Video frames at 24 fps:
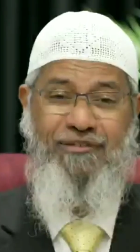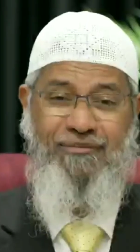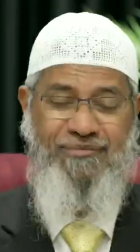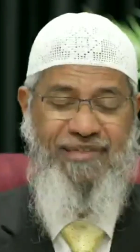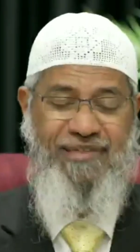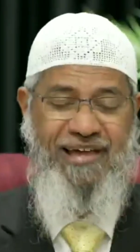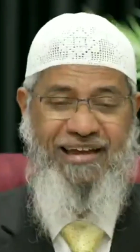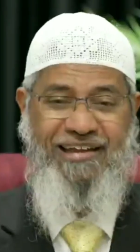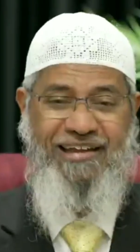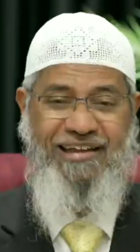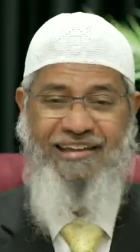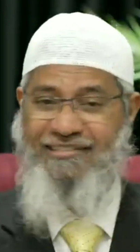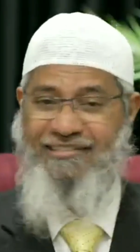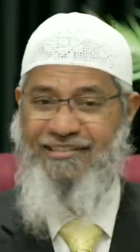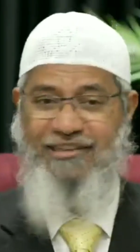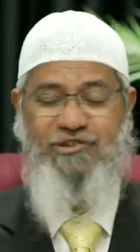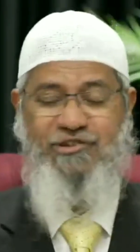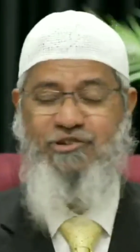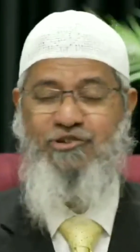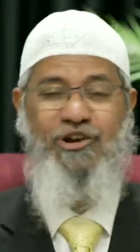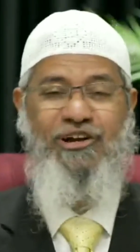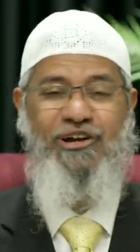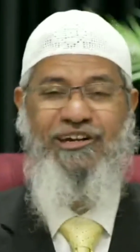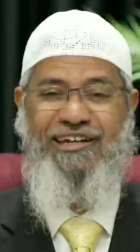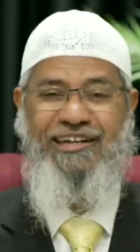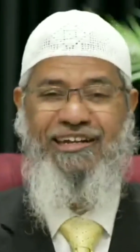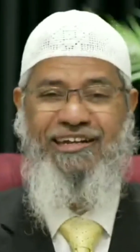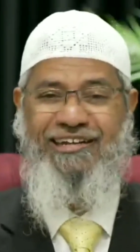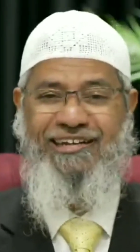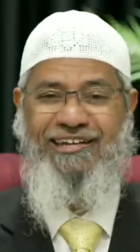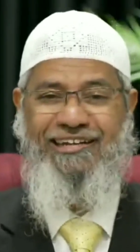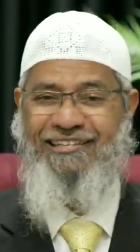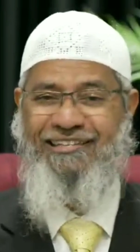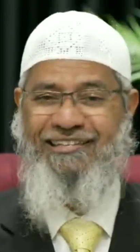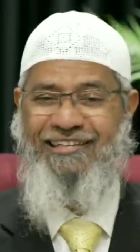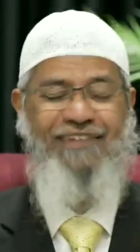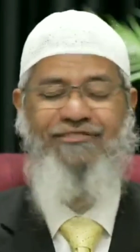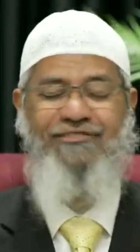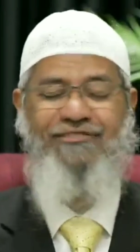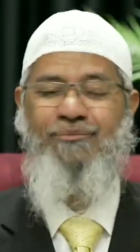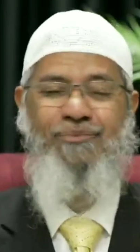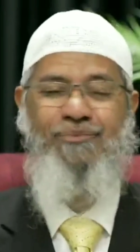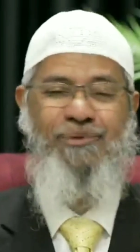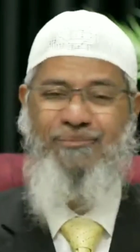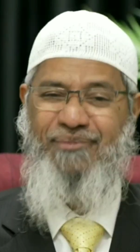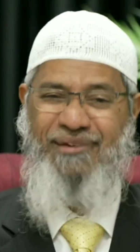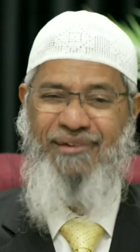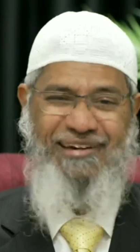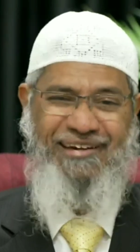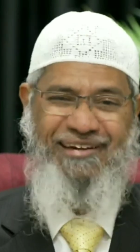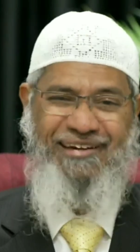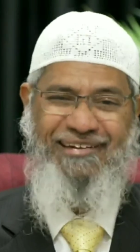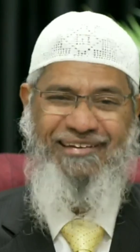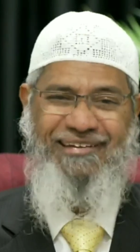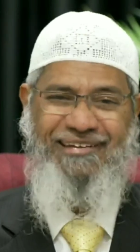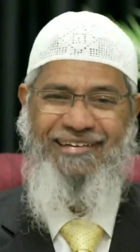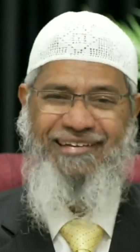of Ramadan. They should not eat. That's not permitted.